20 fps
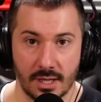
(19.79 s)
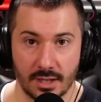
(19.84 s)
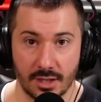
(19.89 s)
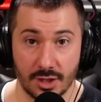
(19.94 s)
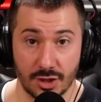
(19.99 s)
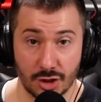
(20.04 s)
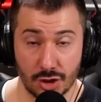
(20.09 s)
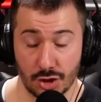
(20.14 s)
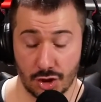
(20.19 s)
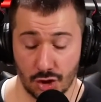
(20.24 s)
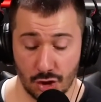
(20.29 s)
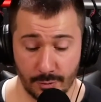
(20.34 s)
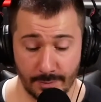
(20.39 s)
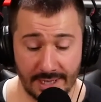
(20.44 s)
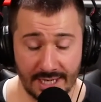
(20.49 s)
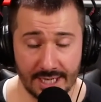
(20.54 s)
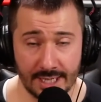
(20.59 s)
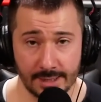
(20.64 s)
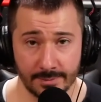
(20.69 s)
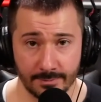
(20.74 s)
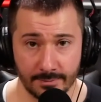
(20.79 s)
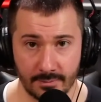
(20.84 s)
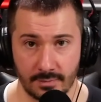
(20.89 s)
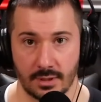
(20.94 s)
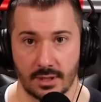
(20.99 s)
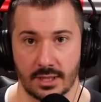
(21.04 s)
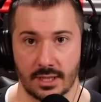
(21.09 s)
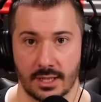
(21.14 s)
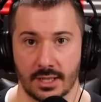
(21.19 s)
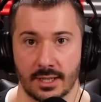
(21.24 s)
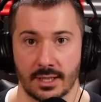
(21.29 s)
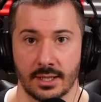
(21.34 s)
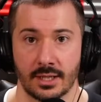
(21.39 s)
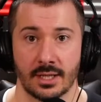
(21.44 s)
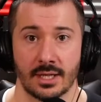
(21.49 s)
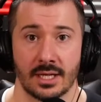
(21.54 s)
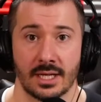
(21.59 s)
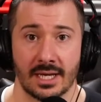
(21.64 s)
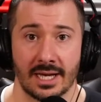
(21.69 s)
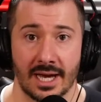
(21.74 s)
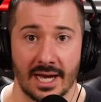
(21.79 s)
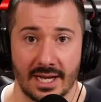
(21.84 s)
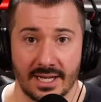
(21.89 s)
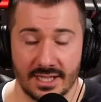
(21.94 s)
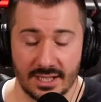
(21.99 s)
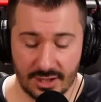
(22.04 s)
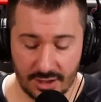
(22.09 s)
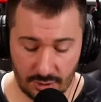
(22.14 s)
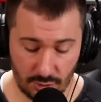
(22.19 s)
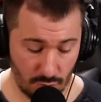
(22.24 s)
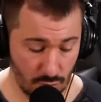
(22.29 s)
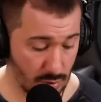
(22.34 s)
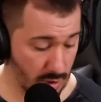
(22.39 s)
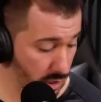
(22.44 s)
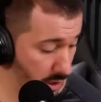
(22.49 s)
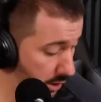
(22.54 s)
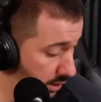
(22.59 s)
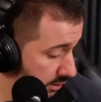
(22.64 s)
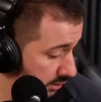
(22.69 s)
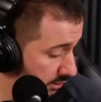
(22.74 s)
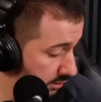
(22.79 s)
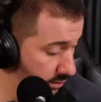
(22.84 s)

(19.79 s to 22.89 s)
It's just medium. I need to.